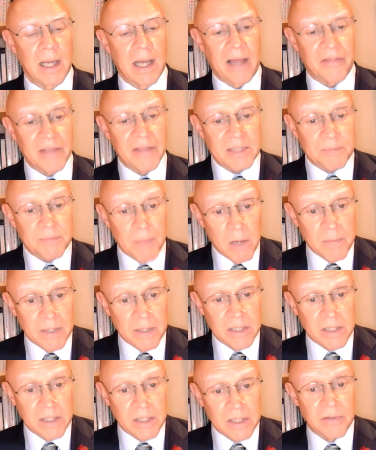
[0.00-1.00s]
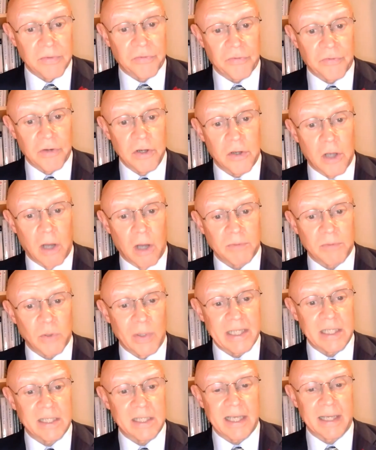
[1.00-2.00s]
At this moment, through
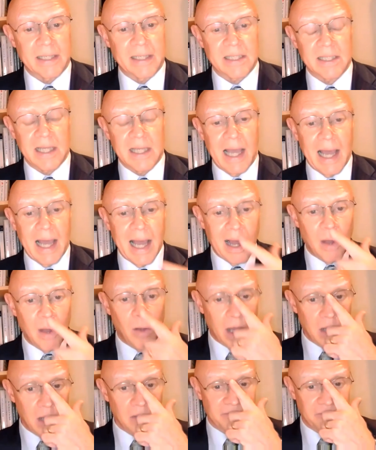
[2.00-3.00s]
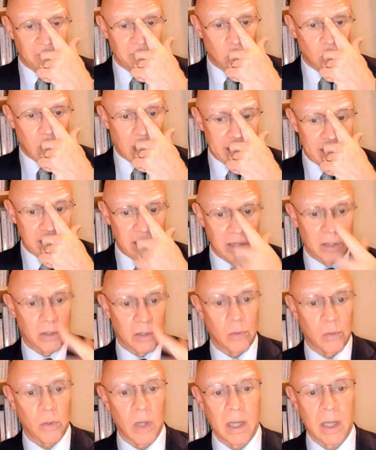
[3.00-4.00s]
COP26, how hopeful are
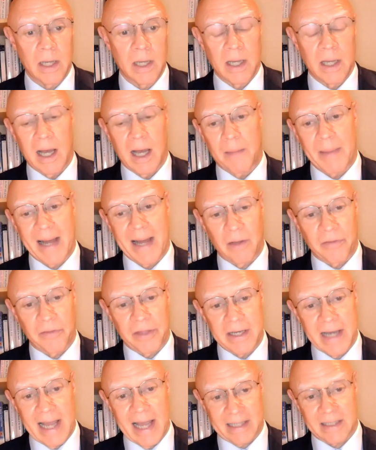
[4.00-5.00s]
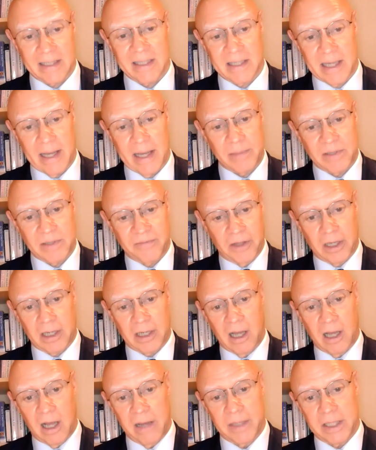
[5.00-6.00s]
you about the next steps for the
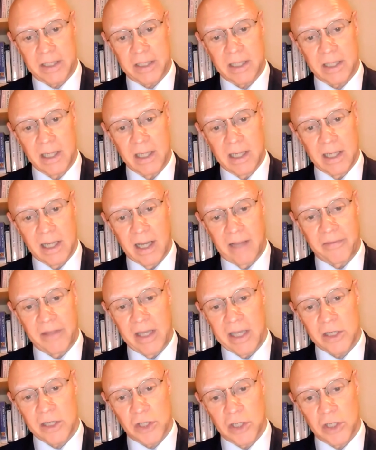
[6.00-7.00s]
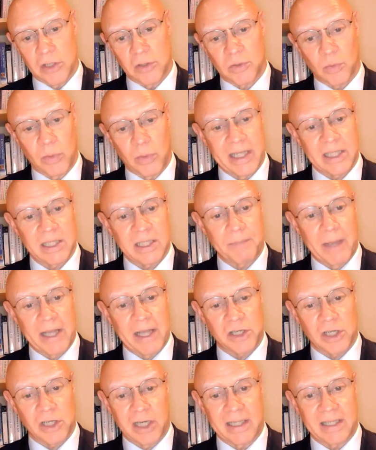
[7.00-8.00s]
climate and the issues we
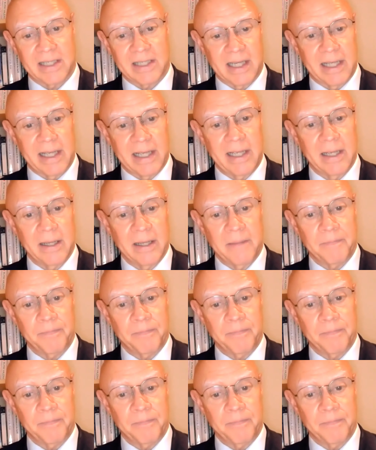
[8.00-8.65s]
especially see